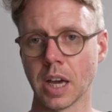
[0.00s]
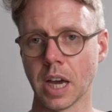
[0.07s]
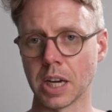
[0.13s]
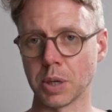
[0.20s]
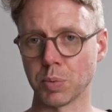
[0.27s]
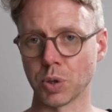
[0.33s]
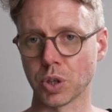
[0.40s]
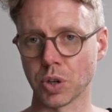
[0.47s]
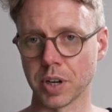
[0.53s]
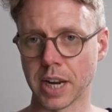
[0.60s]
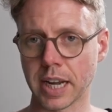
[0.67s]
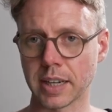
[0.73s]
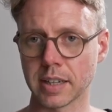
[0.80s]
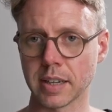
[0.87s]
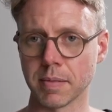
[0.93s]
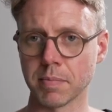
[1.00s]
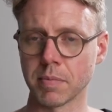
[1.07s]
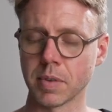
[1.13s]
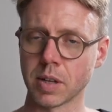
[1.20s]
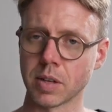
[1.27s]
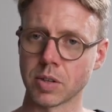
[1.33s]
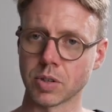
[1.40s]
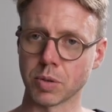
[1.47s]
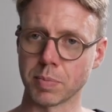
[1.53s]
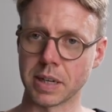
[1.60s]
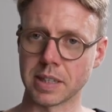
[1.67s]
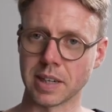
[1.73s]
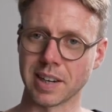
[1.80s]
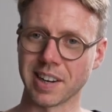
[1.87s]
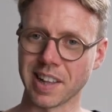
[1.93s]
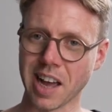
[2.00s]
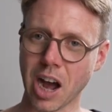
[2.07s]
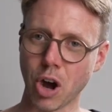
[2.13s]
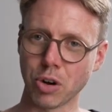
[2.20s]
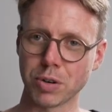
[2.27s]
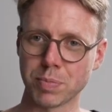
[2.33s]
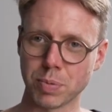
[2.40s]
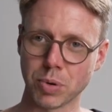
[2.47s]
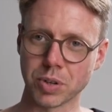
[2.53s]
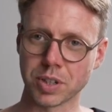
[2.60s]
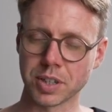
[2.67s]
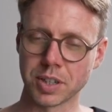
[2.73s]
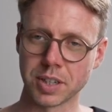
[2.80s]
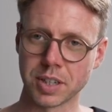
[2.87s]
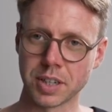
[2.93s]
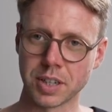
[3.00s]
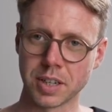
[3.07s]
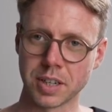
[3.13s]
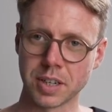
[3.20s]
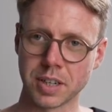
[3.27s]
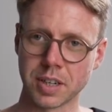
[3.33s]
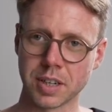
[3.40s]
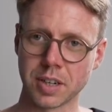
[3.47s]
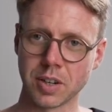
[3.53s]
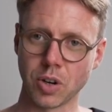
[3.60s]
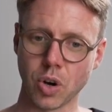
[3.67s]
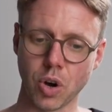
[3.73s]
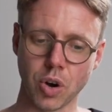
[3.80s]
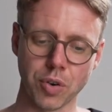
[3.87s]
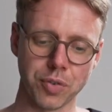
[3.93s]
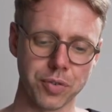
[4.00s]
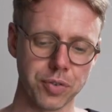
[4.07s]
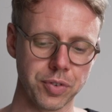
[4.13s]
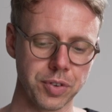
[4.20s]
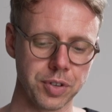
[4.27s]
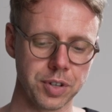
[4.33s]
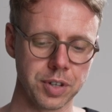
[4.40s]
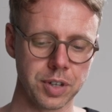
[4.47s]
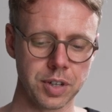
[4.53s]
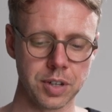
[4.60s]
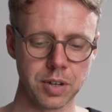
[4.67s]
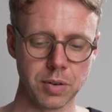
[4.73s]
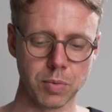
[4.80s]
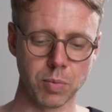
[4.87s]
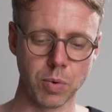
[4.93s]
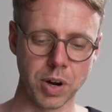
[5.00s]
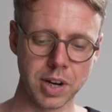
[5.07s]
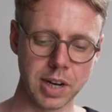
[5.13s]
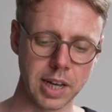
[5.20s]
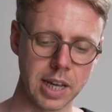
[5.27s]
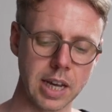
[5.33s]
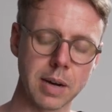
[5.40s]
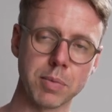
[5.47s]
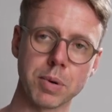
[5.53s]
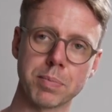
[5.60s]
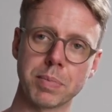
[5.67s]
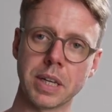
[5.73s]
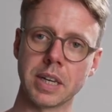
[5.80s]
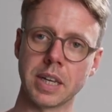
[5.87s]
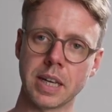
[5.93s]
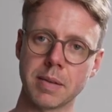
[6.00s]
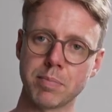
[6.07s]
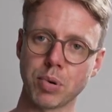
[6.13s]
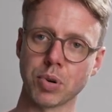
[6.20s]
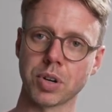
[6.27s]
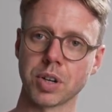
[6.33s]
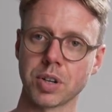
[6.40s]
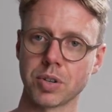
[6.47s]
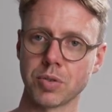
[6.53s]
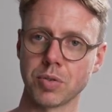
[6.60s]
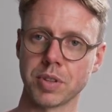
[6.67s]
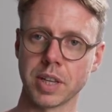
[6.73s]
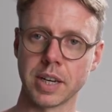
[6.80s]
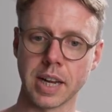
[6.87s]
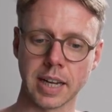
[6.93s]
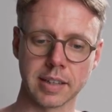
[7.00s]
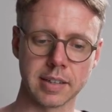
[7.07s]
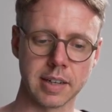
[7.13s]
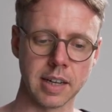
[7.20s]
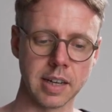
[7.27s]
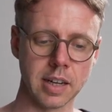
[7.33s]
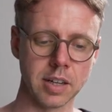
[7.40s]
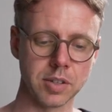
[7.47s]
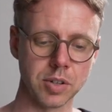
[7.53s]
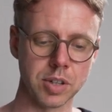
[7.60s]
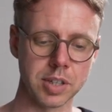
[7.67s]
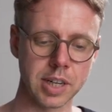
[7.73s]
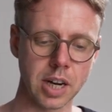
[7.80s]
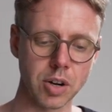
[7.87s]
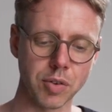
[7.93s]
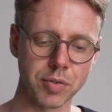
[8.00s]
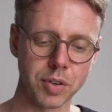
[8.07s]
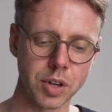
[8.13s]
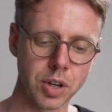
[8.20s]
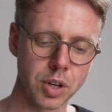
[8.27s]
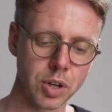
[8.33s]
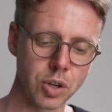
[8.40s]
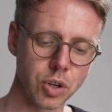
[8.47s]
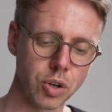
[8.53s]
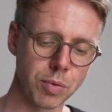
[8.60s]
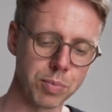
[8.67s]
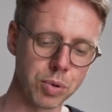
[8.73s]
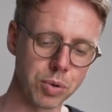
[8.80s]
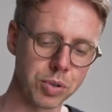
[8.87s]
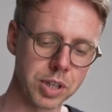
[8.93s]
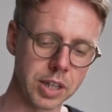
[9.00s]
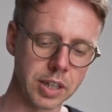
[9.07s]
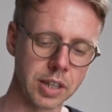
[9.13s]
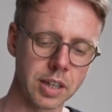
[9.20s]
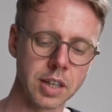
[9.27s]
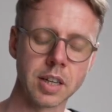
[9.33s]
and you would connect them. So basically the output of one layer would be the input to the next layer. So instead of computing